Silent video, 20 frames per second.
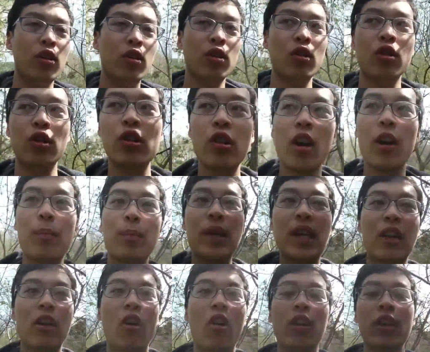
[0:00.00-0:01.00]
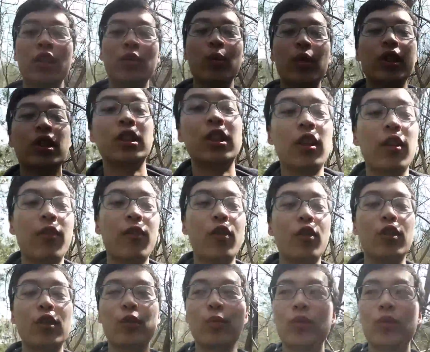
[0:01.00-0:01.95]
you're not being honest with yourself. You're